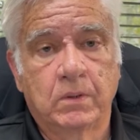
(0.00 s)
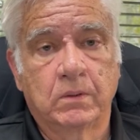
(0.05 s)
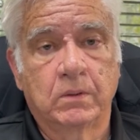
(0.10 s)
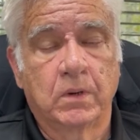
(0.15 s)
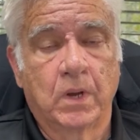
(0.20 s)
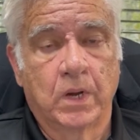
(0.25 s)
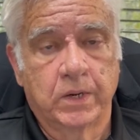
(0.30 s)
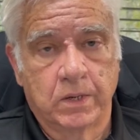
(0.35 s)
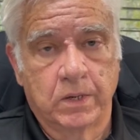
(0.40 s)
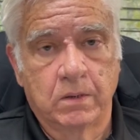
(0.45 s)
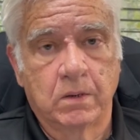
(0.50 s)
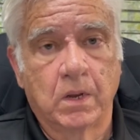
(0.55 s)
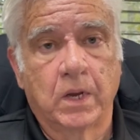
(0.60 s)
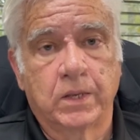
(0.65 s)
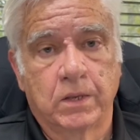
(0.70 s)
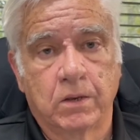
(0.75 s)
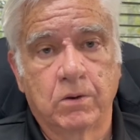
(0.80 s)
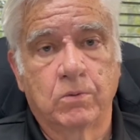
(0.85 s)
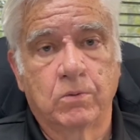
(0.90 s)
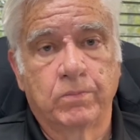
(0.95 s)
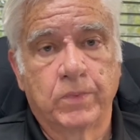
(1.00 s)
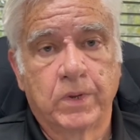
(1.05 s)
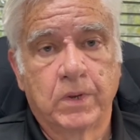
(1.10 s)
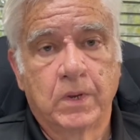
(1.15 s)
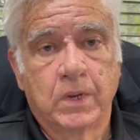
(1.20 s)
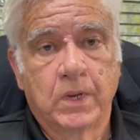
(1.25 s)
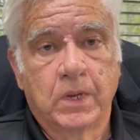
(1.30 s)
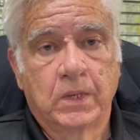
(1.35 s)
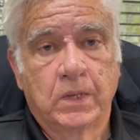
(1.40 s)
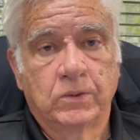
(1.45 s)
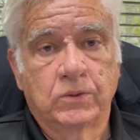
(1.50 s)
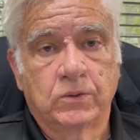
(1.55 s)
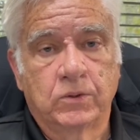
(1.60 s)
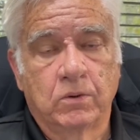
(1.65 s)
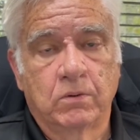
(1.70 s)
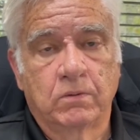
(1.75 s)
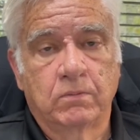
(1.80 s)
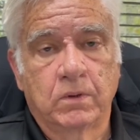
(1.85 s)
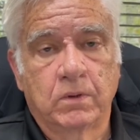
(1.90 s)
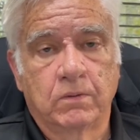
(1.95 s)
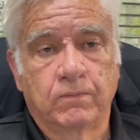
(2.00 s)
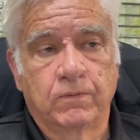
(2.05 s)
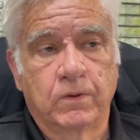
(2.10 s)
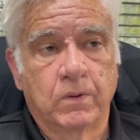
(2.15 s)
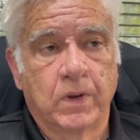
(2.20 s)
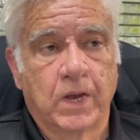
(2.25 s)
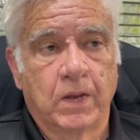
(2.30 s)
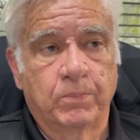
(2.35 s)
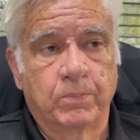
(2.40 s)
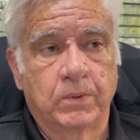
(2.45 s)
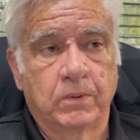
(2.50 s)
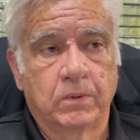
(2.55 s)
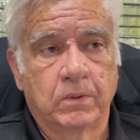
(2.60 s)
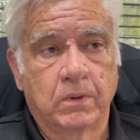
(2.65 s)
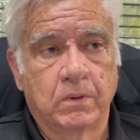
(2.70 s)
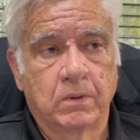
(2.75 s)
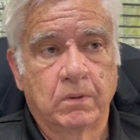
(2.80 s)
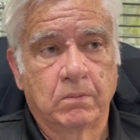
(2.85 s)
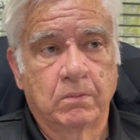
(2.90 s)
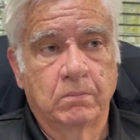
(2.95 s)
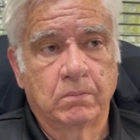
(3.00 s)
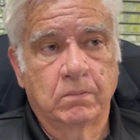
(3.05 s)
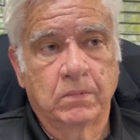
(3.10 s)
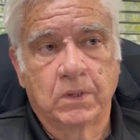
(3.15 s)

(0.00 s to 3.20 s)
not you. So if you happen to